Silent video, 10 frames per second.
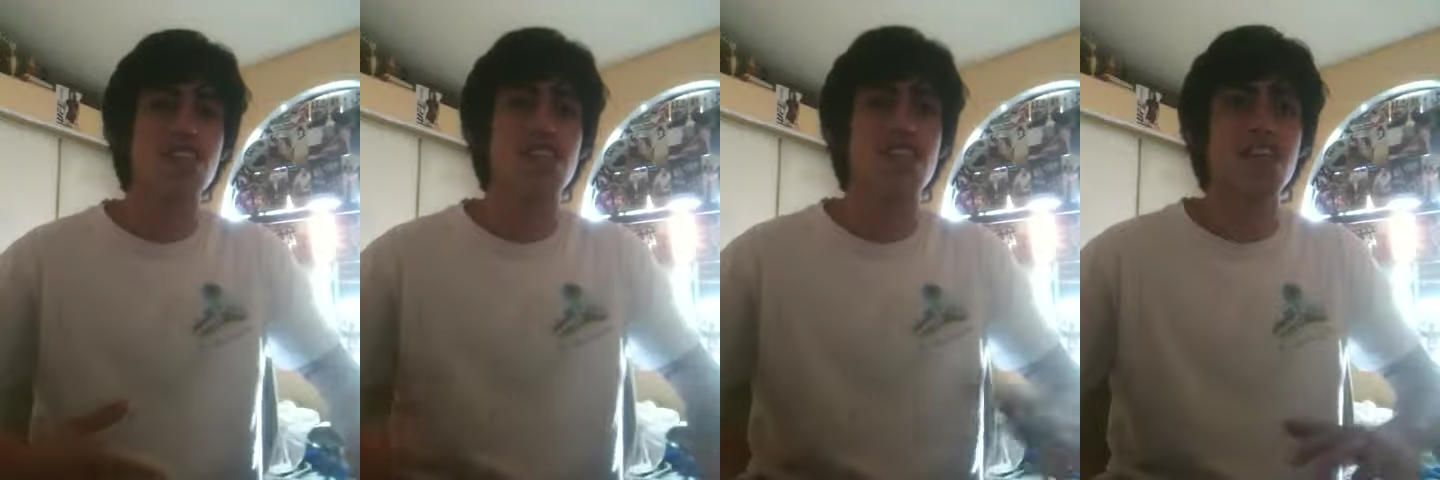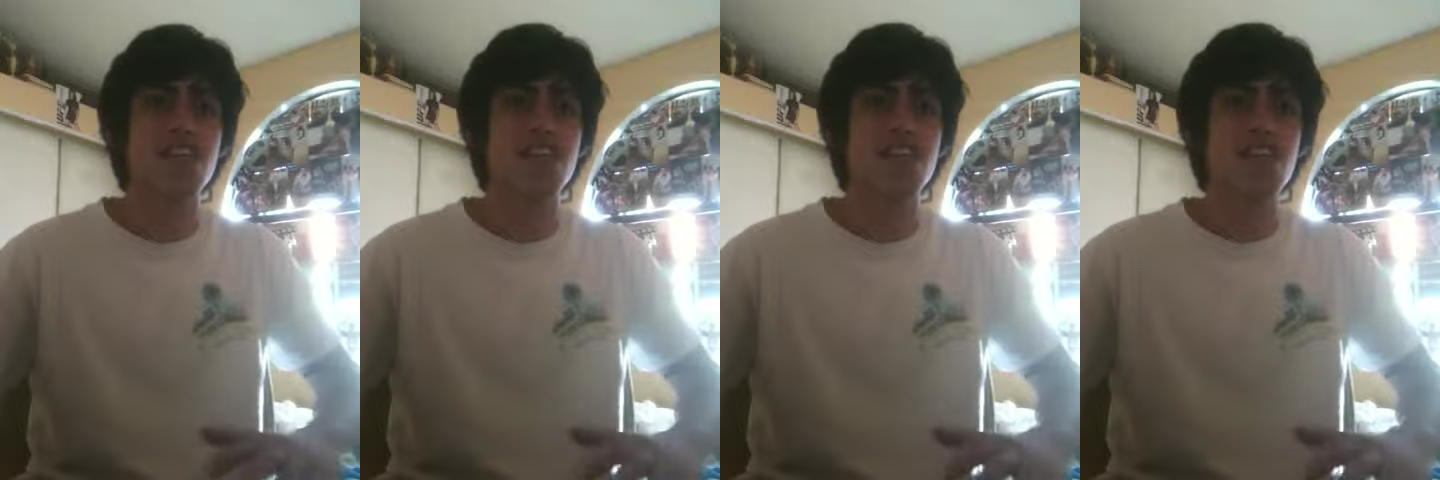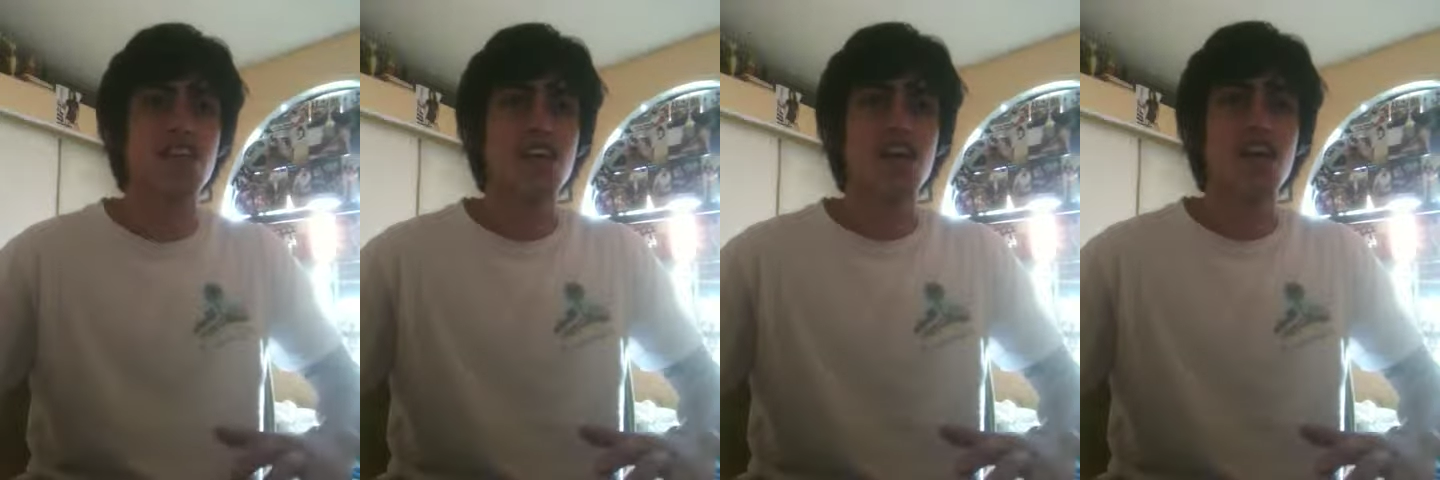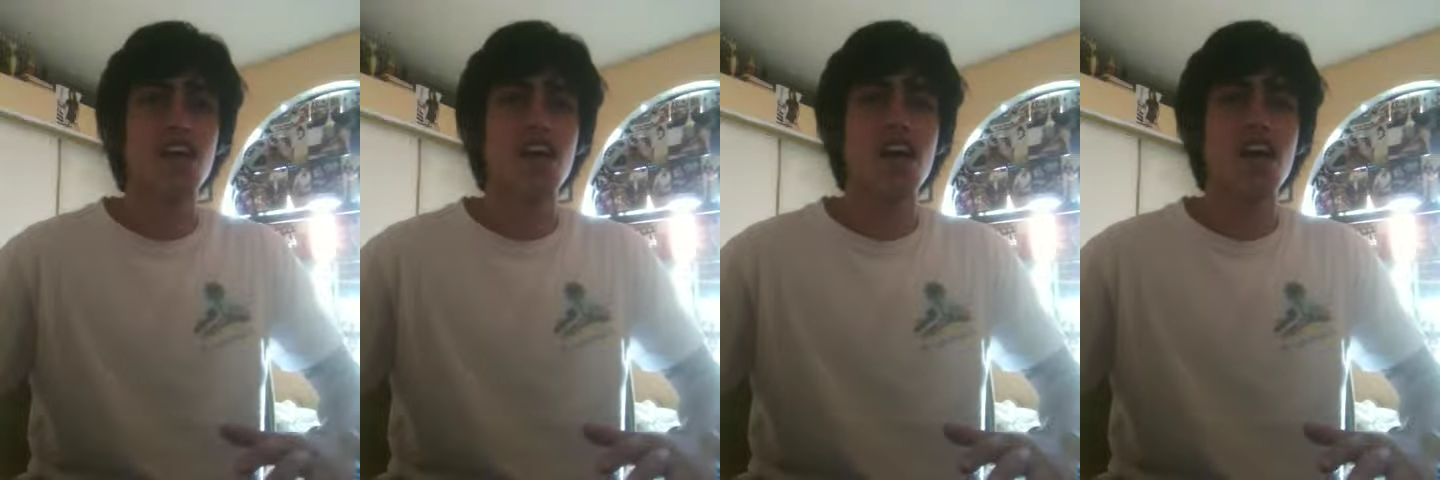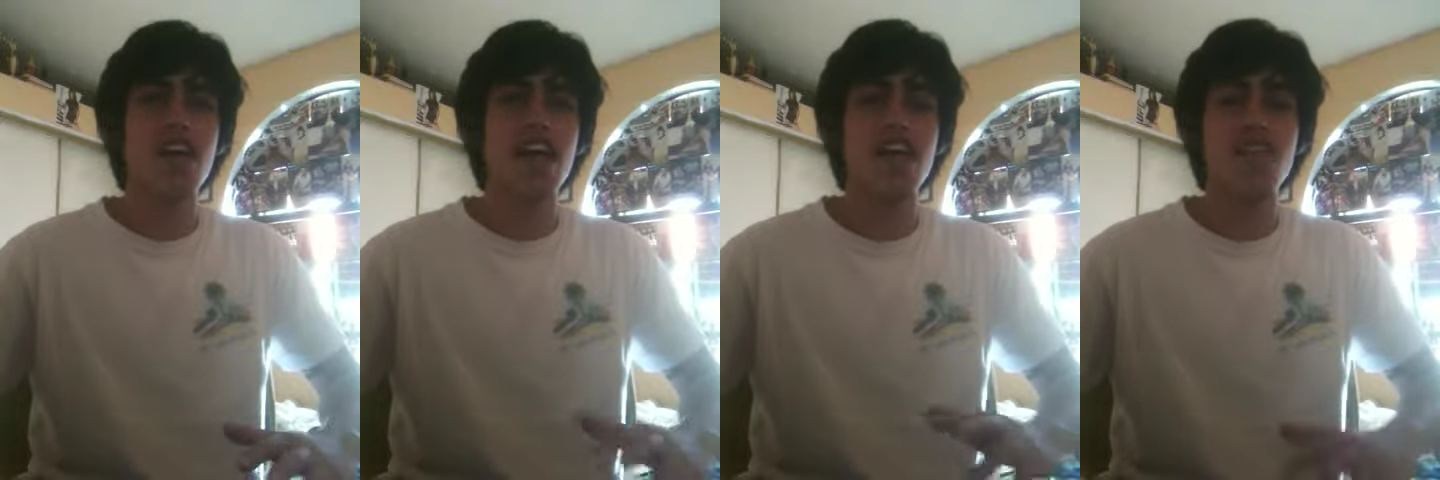everything's
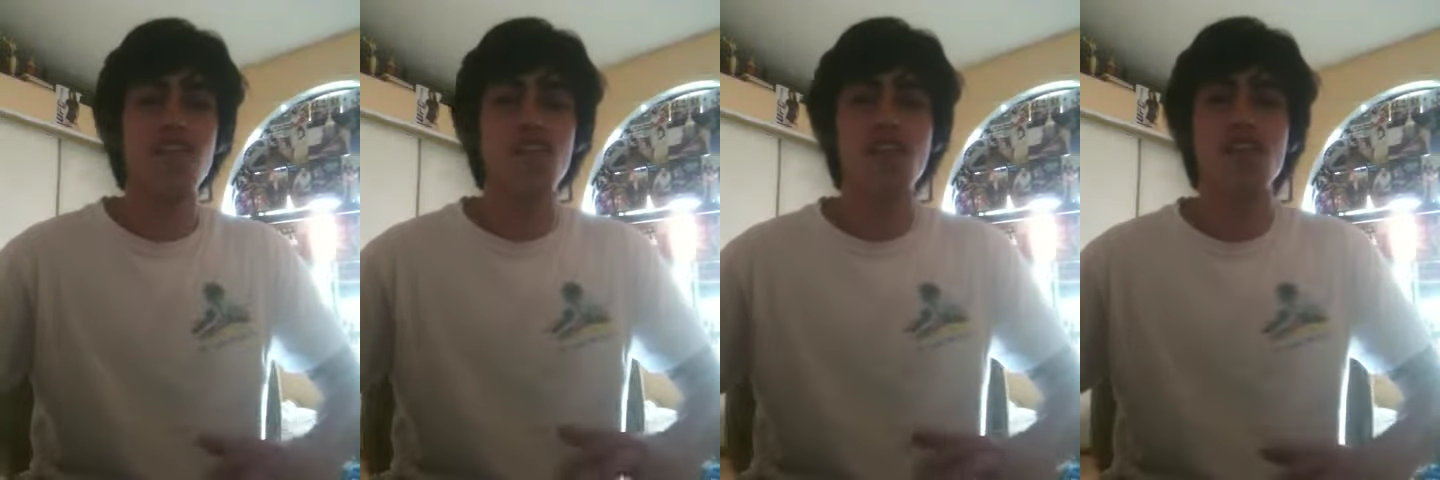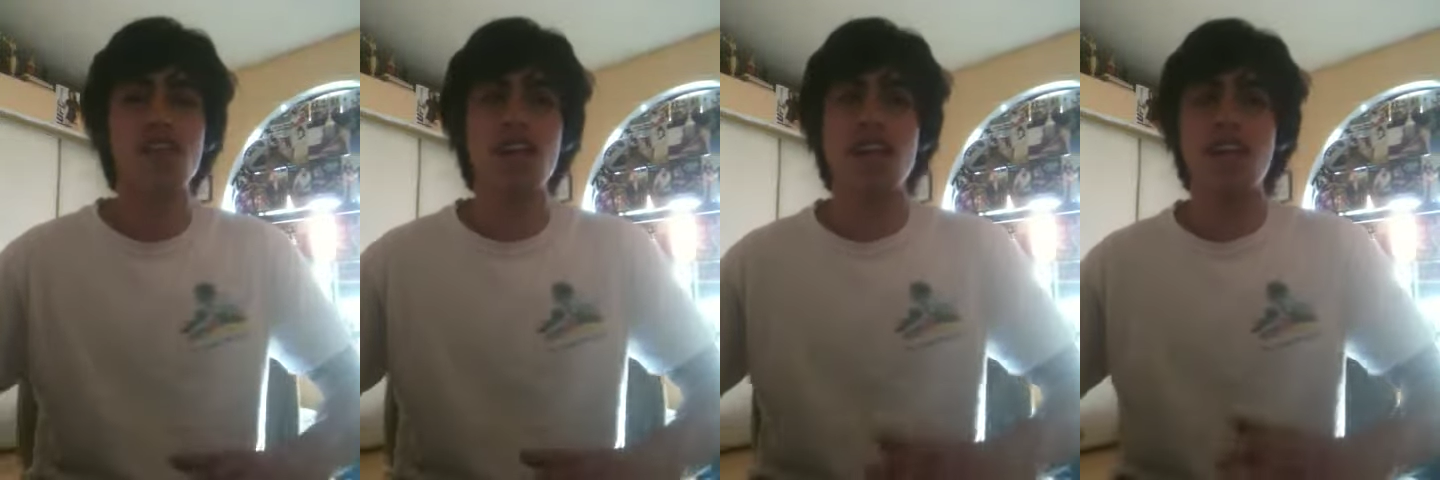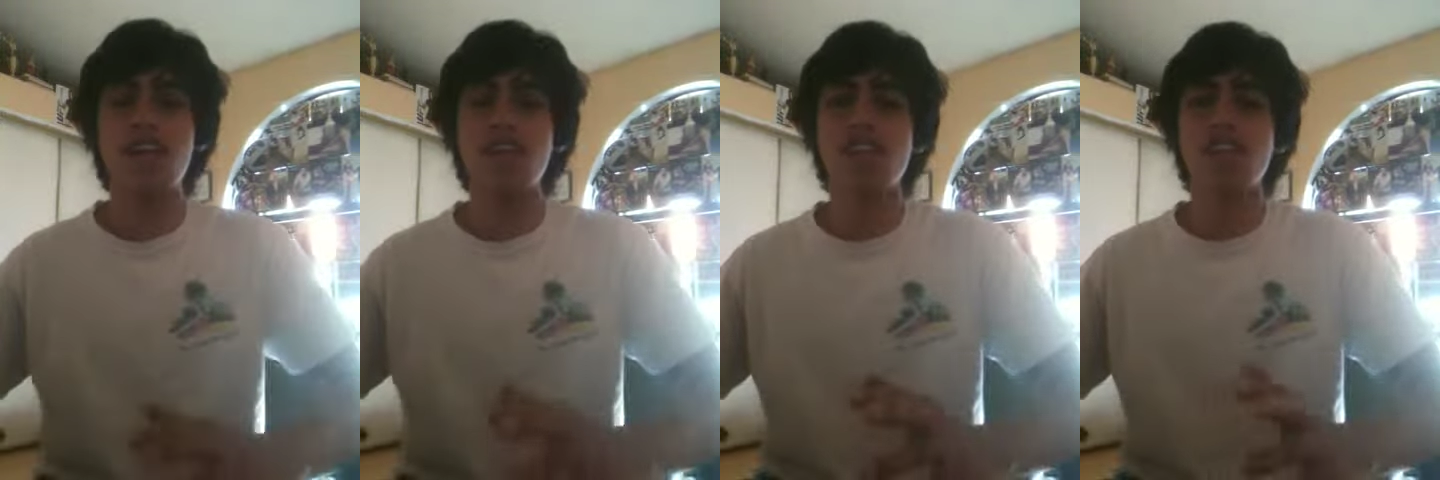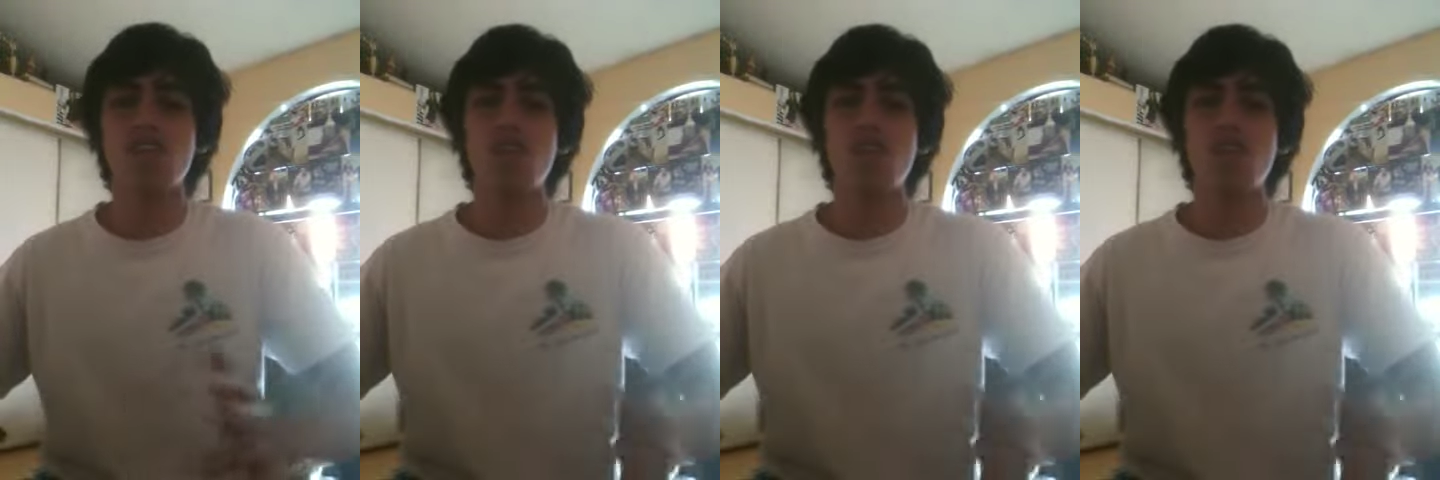hateful, and everything's a